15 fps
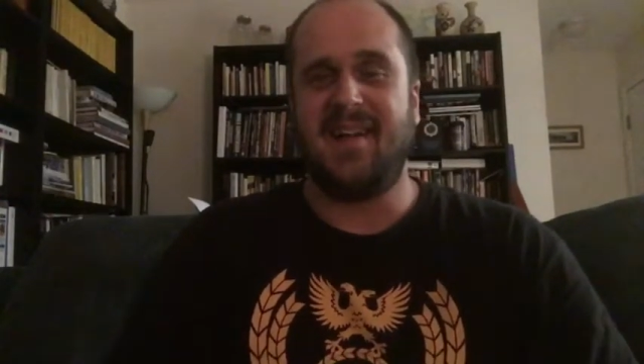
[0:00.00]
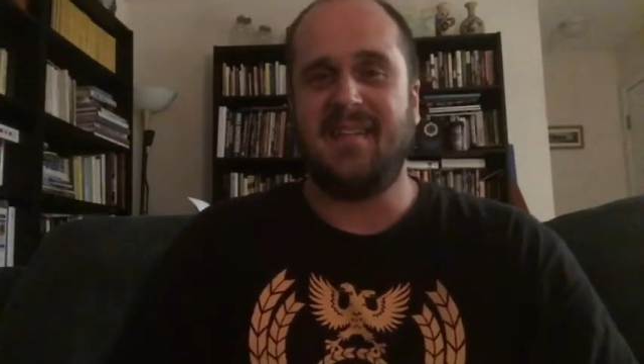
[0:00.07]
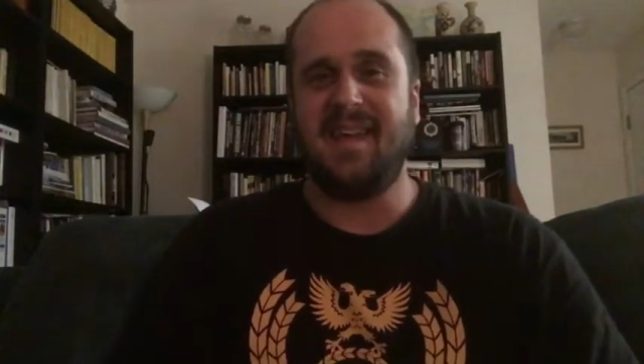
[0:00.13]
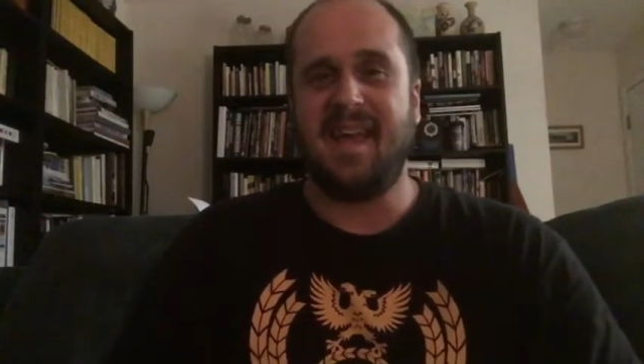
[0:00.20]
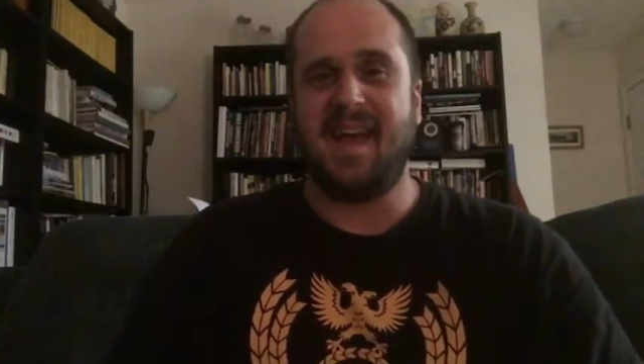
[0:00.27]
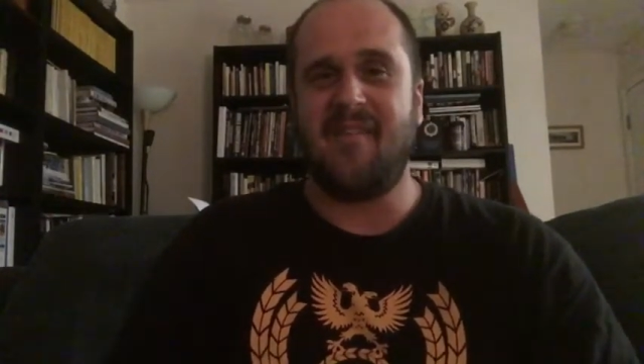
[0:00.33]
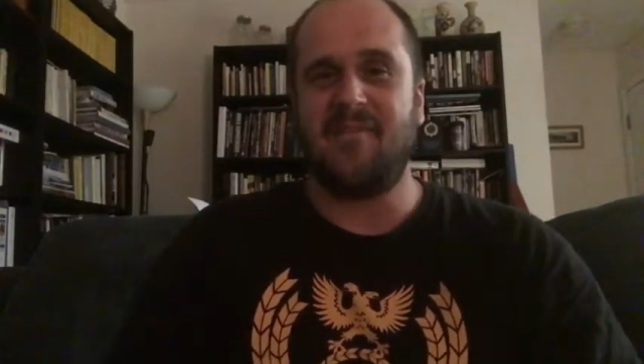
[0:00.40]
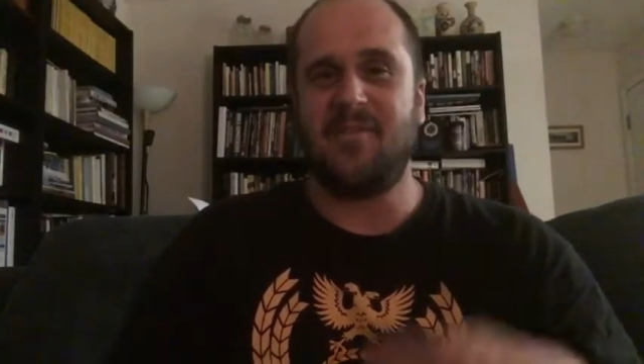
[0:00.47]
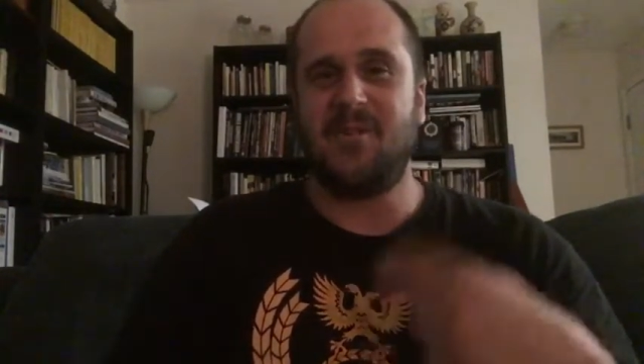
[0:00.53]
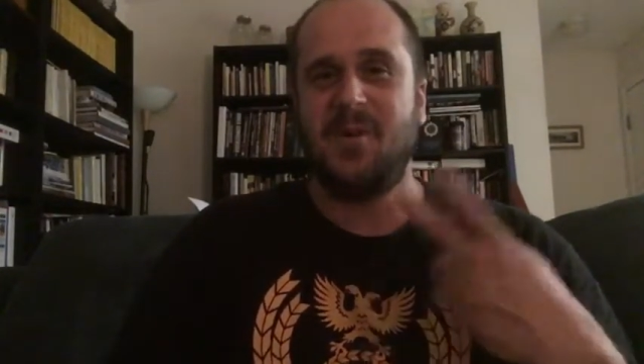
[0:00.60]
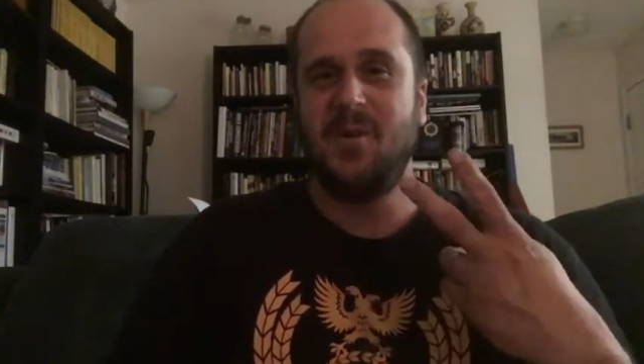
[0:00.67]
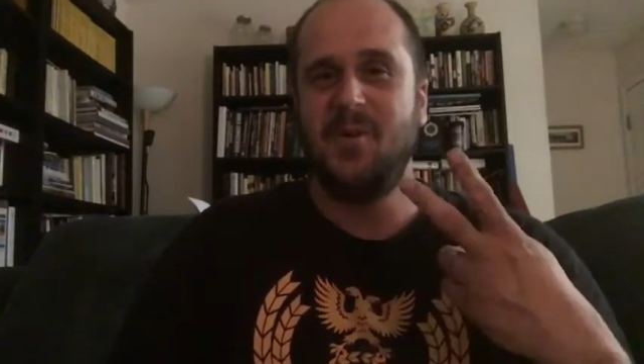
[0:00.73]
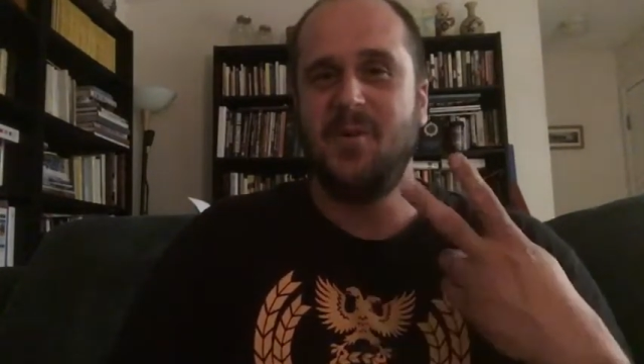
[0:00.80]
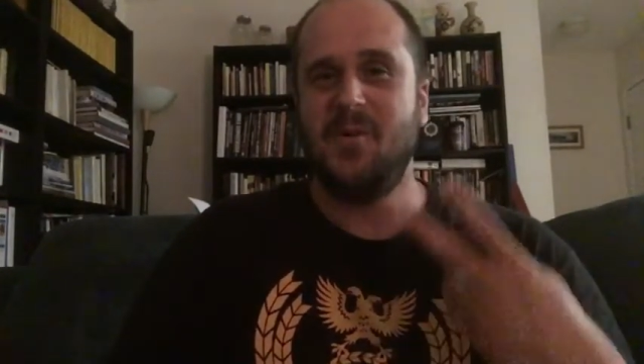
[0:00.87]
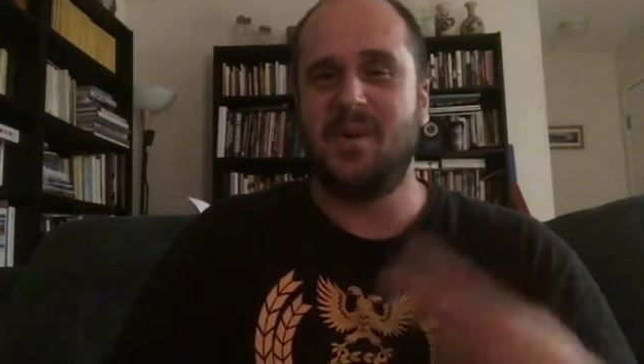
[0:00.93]
They have
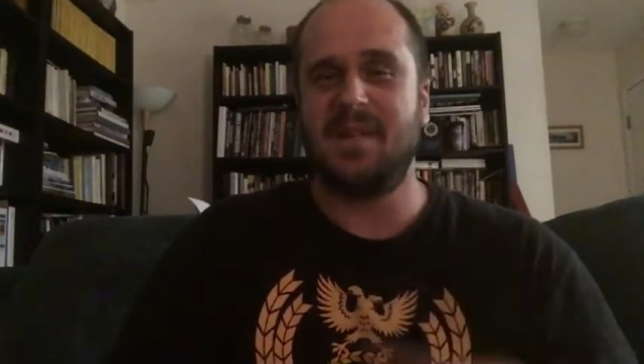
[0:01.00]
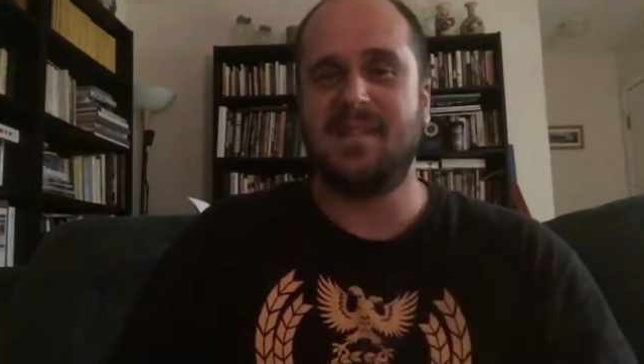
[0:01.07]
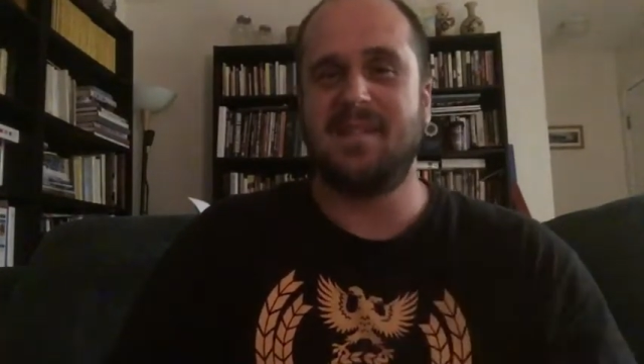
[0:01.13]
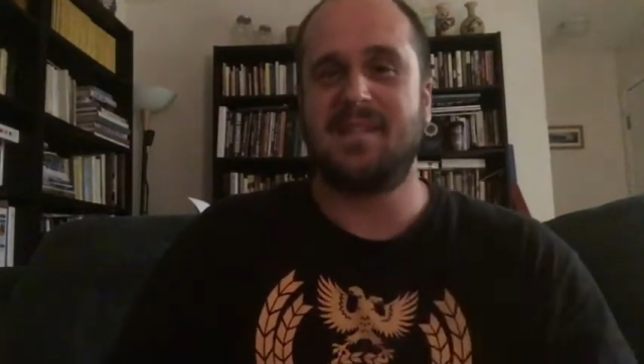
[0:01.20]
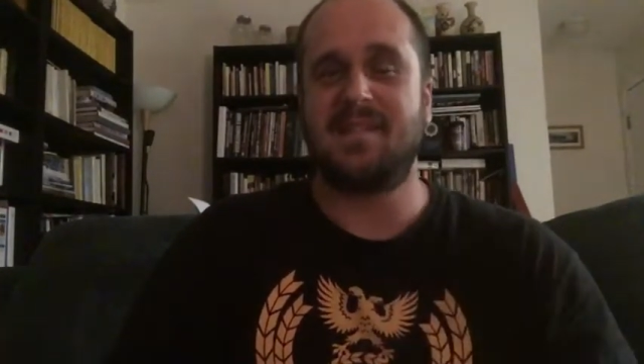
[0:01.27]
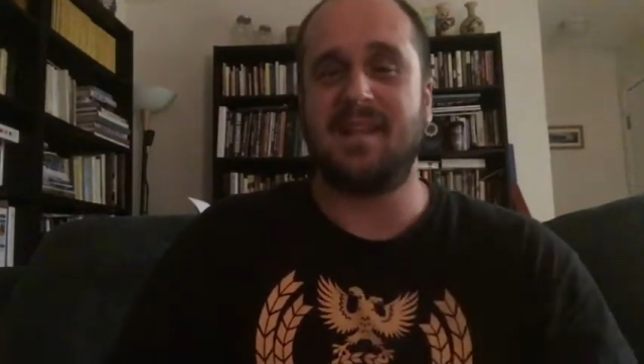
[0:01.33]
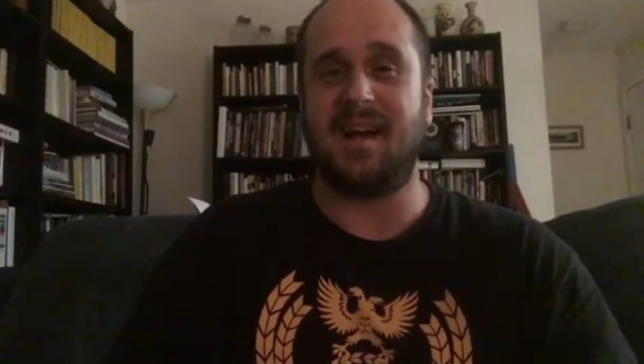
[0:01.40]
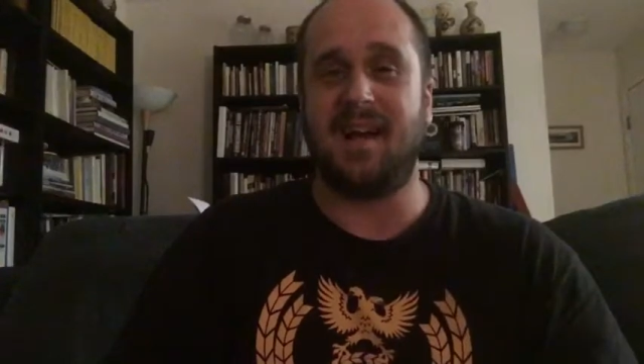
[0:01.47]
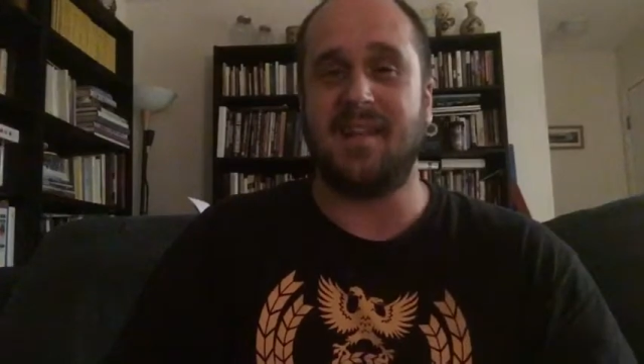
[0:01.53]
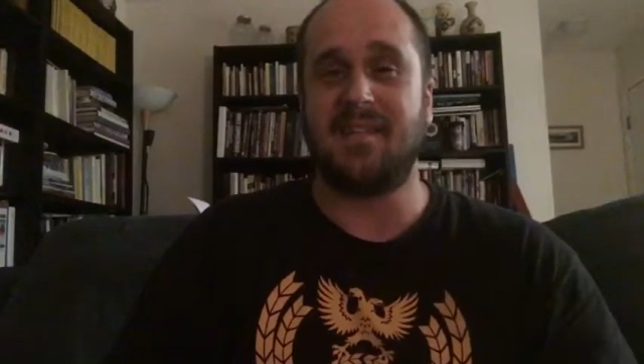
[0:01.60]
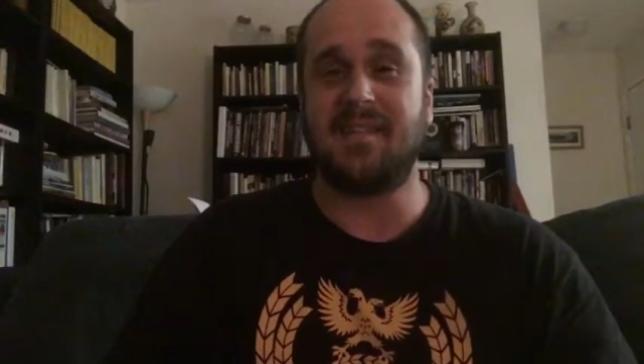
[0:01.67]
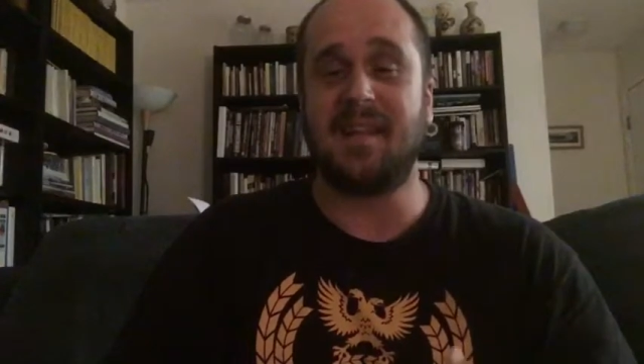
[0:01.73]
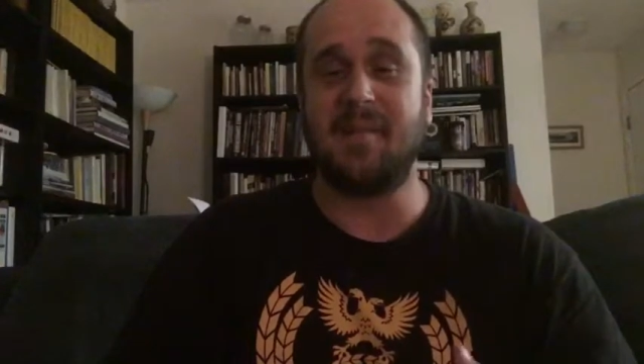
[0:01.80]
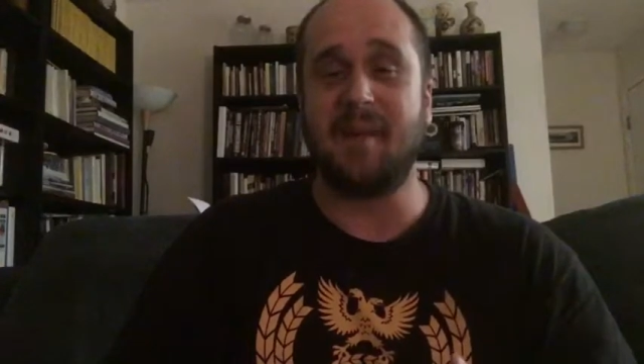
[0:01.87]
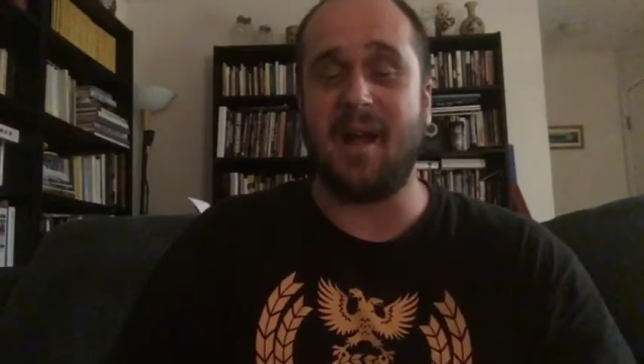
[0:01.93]
two
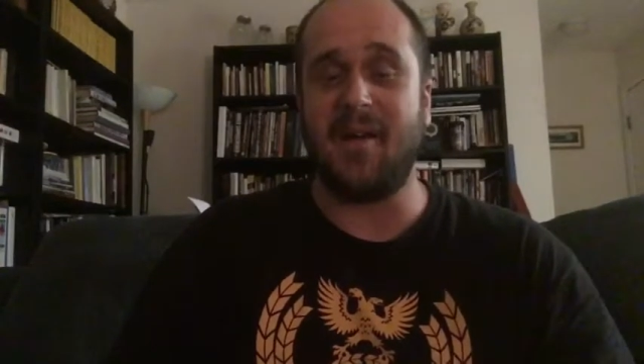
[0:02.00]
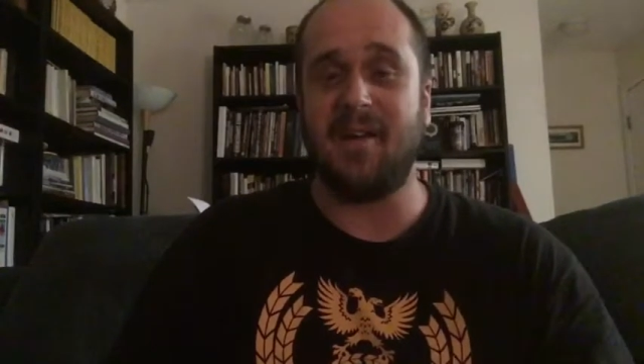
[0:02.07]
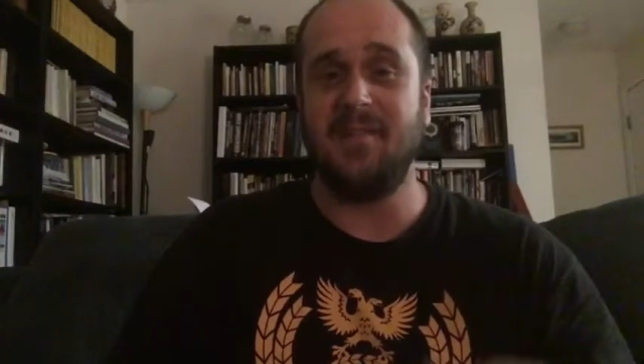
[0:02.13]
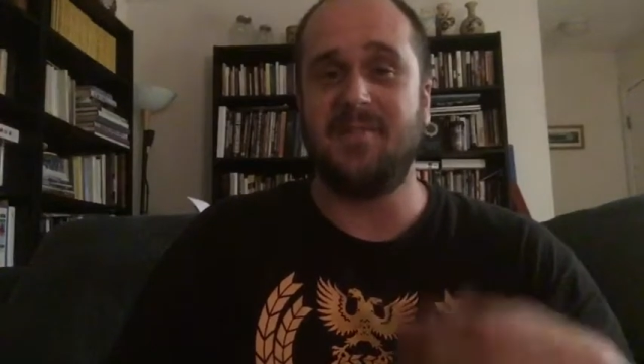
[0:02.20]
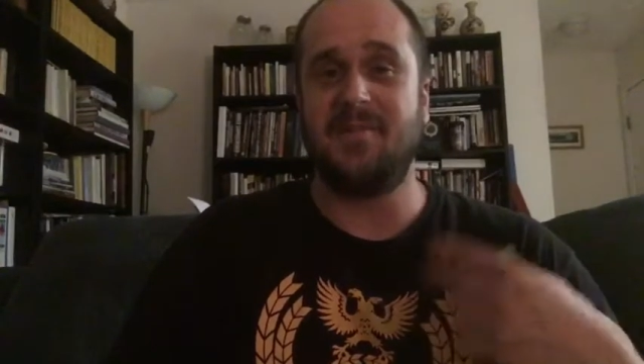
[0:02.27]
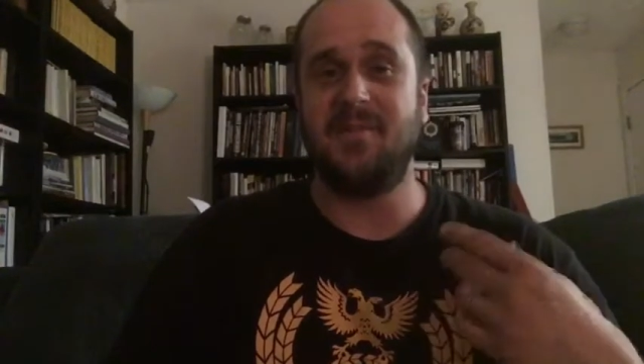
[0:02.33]
syllabaries,